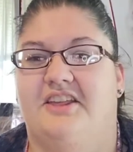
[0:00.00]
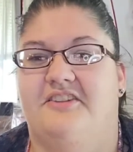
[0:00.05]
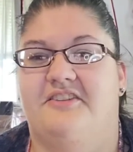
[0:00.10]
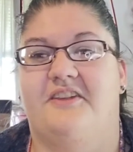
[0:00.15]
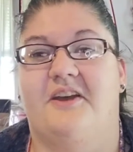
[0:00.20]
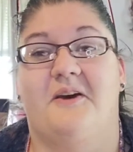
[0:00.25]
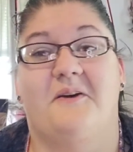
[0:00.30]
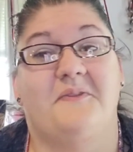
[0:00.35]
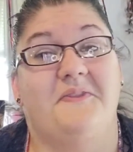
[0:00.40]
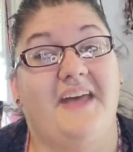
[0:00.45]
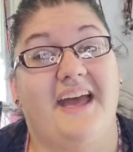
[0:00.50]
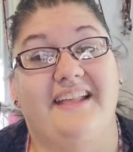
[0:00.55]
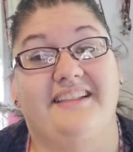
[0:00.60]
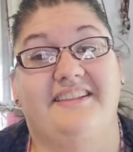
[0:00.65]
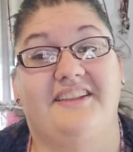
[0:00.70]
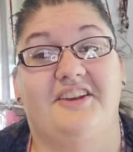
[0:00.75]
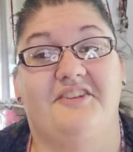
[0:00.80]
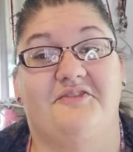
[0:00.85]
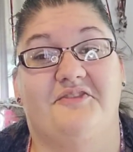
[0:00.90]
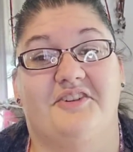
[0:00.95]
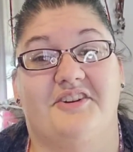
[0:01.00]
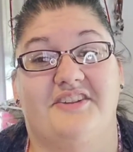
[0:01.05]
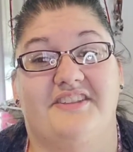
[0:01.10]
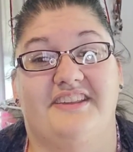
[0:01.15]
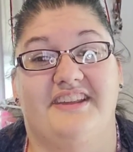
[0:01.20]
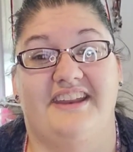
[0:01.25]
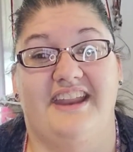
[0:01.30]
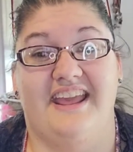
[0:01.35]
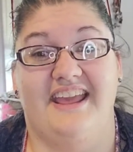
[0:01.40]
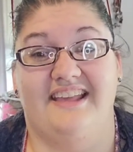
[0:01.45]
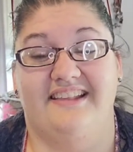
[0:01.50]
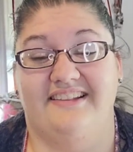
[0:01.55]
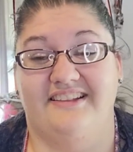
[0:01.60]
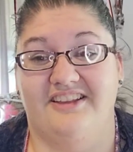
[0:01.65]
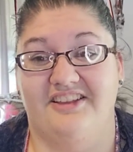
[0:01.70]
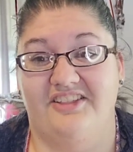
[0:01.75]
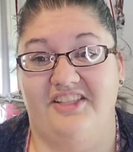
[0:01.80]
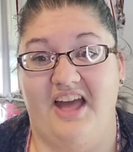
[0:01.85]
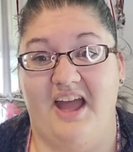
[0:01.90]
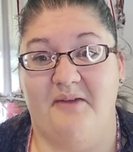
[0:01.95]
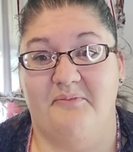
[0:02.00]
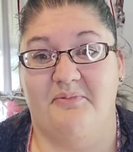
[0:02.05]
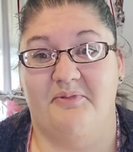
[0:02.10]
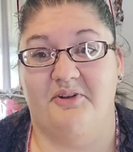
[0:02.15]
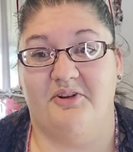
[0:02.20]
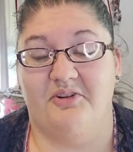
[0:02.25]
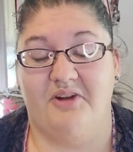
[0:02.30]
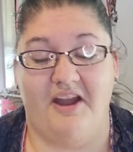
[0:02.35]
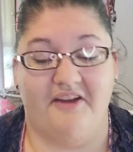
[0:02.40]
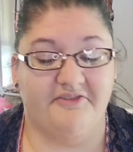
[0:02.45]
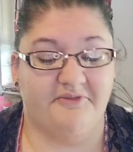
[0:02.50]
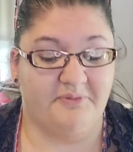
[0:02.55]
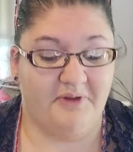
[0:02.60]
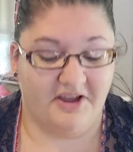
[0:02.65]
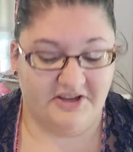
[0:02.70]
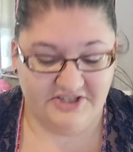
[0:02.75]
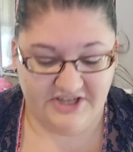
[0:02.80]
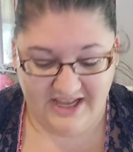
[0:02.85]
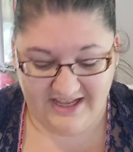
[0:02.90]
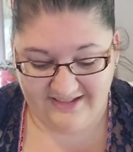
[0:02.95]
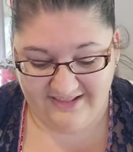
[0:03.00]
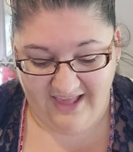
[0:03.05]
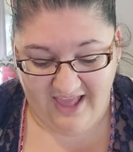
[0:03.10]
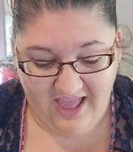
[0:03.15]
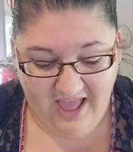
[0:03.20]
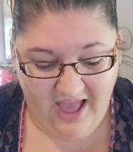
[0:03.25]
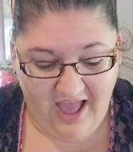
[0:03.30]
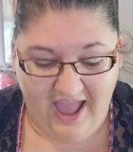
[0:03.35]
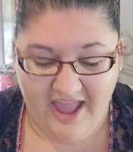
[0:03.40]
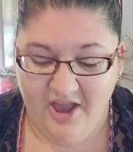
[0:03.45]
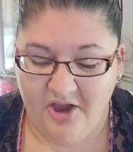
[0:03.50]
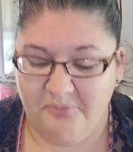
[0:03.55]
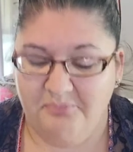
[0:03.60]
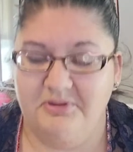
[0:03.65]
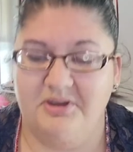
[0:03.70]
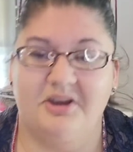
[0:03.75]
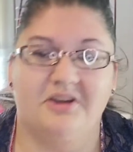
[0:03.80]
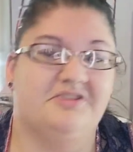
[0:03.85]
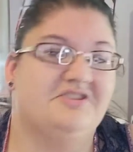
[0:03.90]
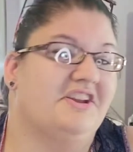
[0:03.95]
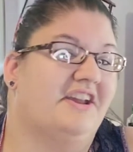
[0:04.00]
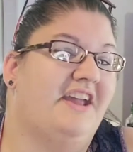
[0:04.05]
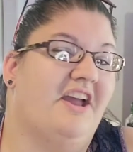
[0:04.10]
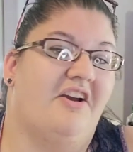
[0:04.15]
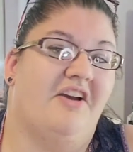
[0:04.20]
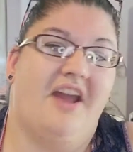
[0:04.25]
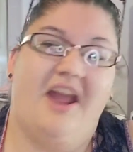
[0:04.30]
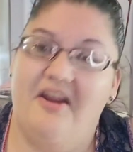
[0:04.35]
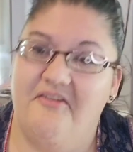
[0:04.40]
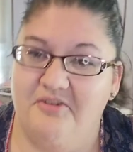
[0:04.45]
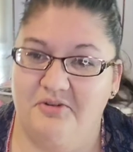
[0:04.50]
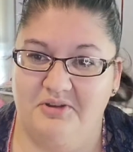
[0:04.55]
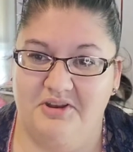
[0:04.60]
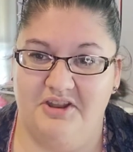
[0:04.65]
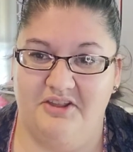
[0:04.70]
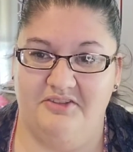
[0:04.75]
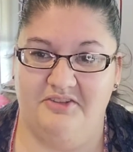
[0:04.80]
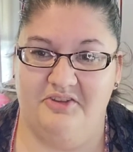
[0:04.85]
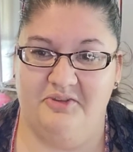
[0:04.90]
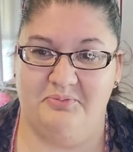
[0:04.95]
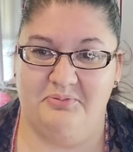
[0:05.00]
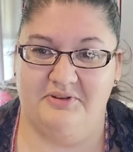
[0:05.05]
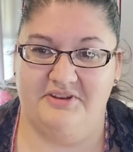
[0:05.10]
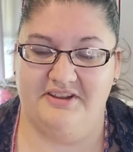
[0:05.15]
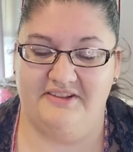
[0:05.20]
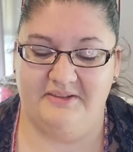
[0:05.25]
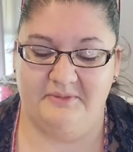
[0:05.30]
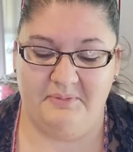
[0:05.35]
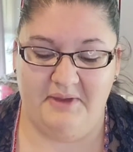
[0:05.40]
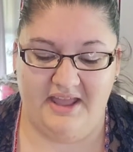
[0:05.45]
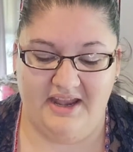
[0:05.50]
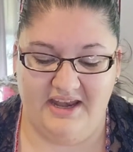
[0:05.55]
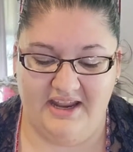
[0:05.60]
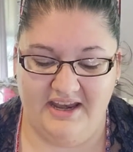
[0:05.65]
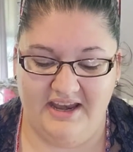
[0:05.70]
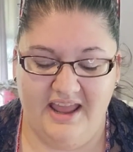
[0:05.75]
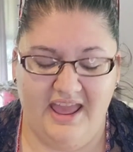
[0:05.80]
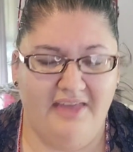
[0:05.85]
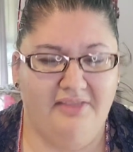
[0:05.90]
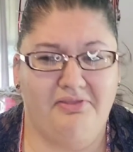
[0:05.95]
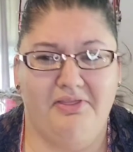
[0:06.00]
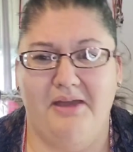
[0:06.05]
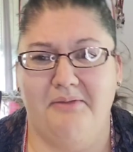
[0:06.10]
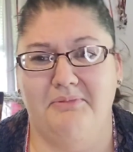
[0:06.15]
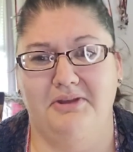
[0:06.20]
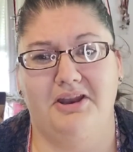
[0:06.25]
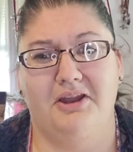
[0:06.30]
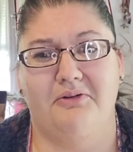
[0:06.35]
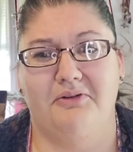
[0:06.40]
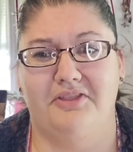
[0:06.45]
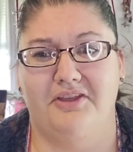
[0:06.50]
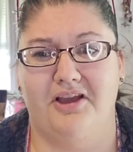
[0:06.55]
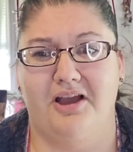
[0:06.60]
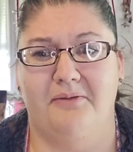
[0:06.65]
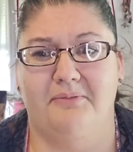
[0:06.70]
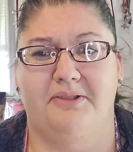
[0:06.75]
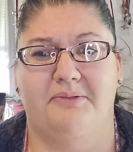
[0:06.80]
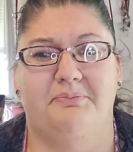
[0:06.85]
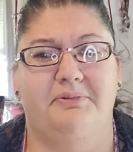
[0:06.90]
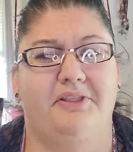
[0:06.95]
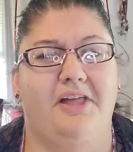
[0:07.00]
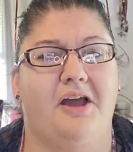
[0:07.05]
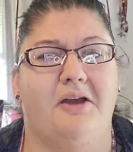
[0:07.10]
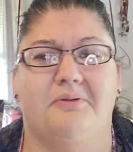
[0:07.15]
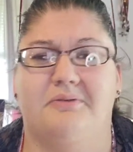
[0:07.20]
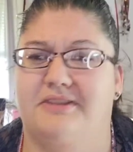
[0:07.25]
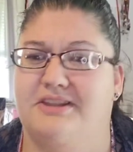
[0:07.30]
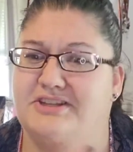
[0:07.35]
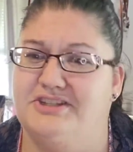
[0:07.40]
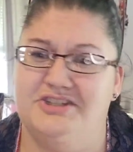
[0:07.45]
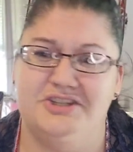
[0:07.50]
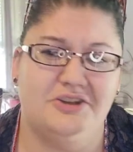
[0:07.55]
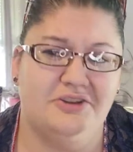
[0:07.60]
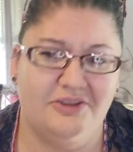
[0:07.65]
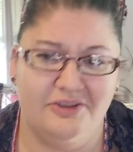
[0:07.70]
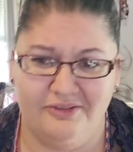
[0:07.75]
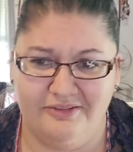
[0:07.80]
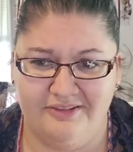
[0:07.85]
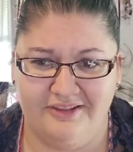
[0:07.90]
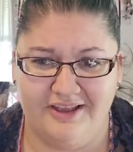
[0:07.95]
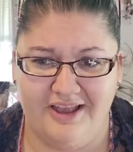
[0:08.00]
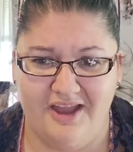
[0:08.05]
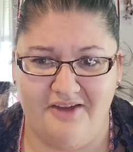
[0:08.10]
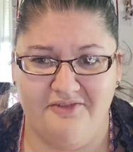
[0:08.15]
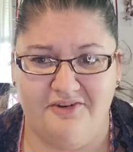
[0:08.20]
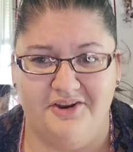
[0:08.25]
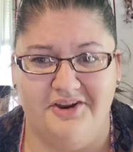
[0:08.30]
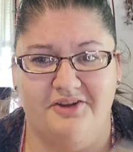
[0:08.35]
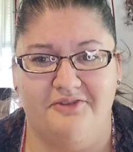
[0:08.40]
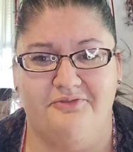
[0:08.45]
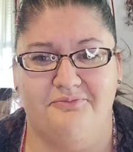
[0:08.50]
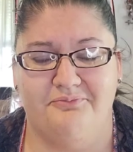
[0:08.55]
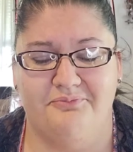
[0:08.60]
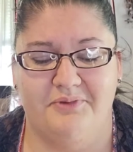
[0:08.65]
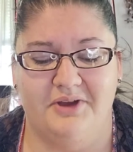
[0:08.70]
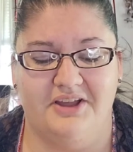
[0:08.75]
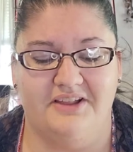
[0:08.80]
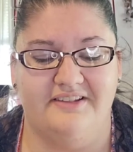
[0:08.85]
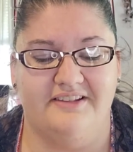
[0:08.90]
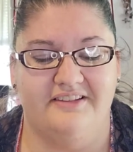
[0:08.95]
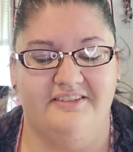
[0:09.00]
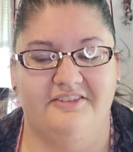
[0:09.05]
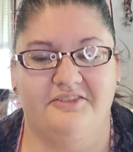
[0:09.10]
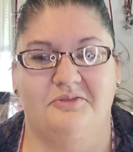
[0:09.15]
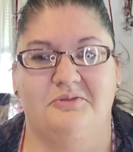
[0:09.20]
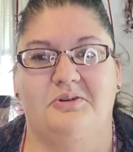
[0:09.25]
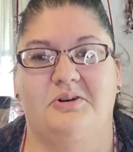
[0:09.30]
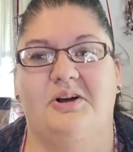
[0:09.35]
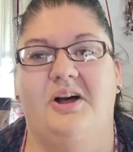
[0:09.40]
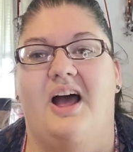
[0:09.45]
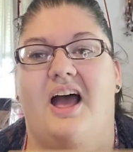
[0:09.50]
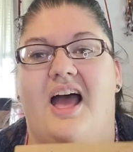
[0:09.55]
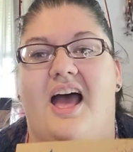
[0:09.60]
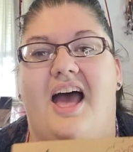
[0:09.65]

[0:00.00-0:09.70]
So that's it for today's collab craft project. I hope you go check out everyone else who's participating, and let me know in the comments below, did you used to cover your books in school?